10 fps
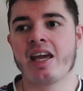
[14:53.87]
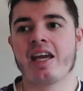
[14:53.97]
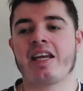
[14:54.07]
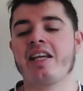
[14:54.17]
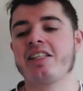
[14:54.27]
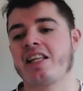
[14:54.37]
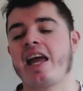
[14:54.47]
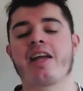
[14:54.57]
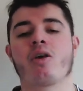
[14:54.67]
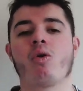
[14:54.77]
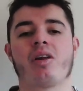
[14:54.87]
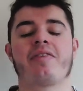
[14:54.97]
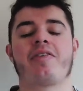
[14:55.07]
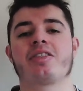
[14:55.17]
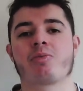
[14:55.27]
he's letting all of
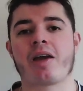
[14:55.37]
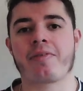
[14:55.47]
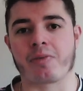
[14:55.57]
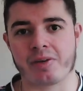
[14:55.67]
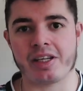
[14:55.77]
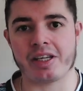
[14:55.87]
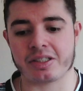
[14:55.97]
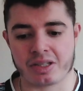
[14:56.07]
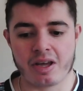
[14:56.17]
his referees